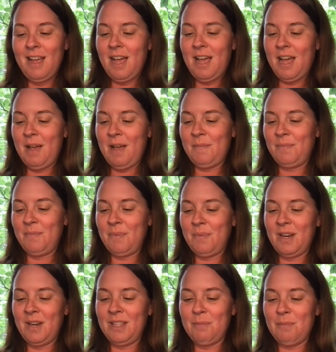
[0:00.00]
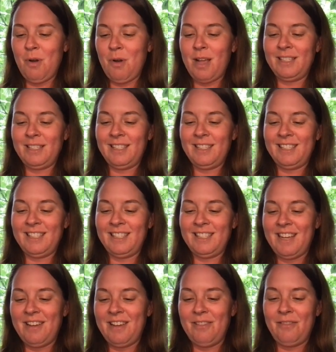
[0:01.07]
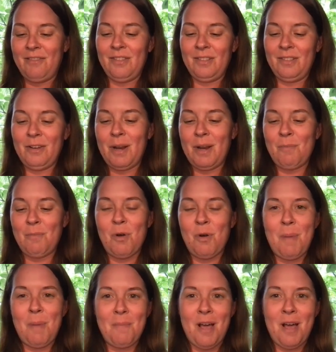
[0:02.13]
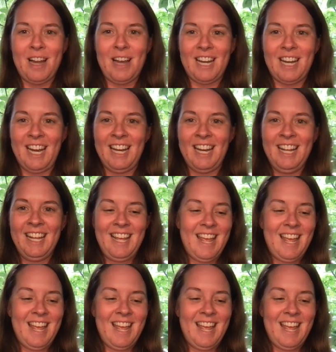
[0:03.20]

Um, but in the process of learning more about botany